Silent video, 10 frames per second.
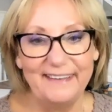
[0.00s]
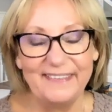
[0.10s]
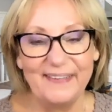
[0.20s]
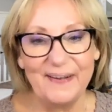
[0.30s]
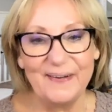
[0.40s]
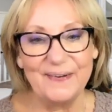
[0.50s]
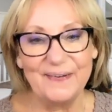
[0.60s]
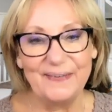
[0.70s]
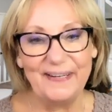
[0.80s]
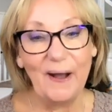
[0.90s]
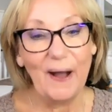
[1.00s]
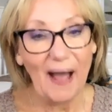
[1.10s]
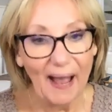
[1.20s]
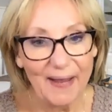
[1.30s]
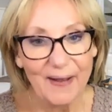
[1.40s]
So
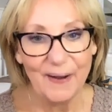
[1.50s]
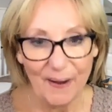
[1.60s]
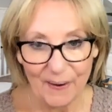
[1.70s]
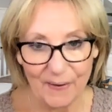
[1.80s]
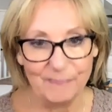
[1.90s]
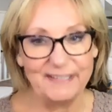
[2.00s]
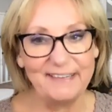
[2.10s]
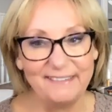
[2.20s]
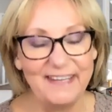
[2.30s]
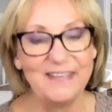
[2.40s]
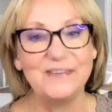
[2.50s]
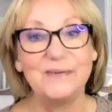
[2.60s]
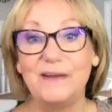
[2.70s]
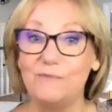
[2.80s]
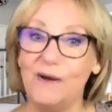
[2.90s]
I hope to see you
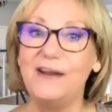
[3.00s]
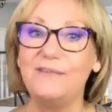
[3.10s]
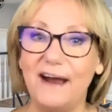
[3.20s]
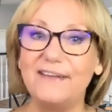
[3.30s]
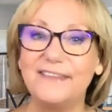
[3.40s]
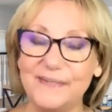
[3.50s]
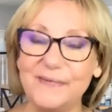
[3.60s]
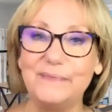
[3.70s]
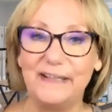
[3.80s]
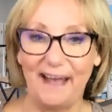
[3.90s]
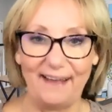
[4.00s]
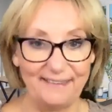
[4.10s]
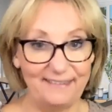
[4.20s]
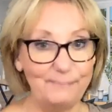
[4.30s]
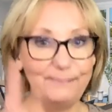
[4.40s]
in one of our Zoom
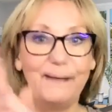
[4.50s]
classes,